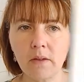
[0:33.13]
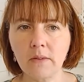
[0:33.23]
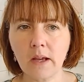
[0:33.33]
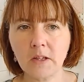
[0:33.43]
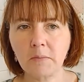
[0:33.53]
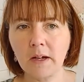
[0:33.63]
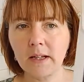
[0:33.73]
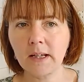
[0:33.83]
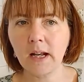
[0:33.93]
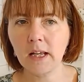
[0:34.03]
That's by
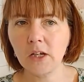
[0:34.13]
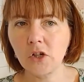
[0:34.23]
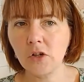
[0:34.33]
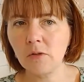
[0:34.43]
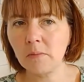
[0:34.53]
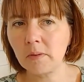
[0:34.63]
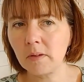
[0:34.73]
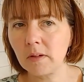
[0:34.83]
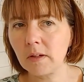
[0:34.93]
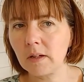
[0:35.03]
Atelier Jupe.
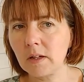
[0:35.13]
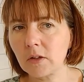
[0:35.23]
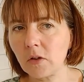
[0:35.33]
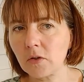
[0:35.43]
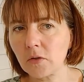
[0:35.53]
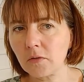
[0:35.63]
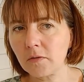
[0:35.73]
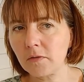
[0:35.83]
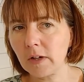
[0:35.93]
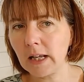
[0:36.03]
It's got a sort of
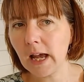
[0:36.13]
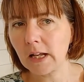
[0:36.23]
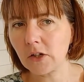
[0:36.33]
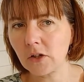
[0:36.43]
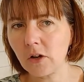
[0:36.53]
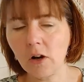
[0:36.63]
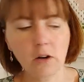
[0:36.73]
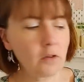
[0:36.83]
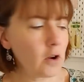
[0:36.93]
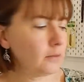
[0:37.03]
frilly edged
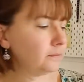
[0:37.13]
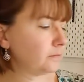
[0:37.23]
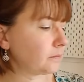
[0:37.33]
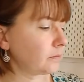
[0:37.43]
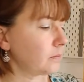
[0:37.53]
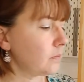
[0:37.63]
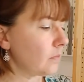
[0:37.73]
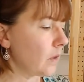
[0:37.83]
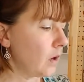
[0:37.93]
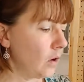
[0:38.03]
collar on.
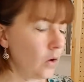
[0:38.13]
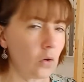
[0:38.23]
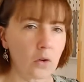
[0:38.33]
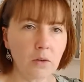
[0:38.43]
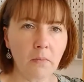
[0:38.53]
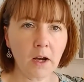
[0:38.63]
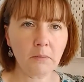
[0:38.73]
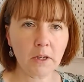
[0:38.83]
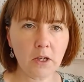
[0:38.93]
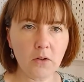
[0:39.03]
Or you might
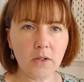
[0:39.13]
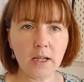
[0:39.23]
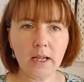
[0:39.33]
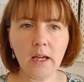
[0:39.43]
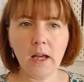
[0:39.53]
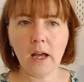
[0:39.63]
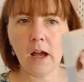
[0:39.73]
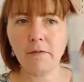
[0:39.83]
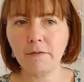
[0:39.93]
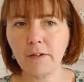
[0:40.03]
be using
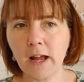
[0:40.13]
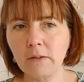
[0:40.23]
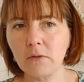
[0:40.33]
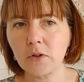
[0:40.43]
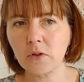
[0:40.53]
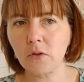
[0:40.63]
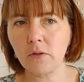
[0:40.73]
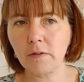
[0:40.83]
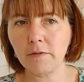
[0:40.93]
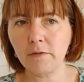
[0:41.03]
a flounce or
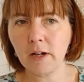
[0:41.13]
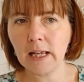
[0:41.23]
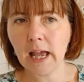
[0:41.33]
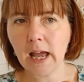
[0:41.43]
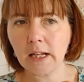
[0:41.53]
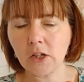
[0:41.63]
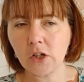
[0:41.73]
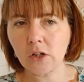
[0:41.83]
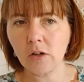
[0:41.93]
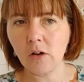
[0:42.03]
a frilly
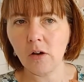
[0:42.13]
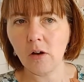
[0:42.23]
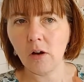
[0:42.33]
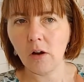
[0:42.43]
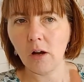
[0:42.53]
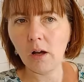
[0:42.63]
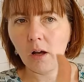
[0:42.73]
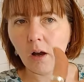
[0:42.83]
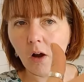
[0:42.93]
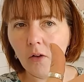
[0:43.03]
edge
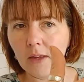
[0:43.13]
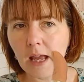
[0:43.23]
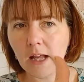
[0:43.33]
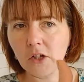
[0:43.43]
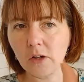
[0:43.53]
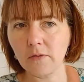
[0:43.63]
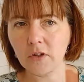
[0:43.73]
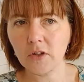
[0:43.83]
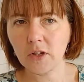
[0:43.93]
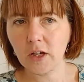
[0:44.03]
on the edge of a
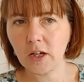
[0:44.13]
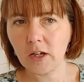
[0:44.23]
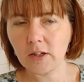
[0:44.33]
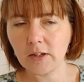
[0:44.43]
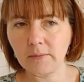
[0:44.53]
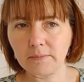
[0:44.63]
skirt.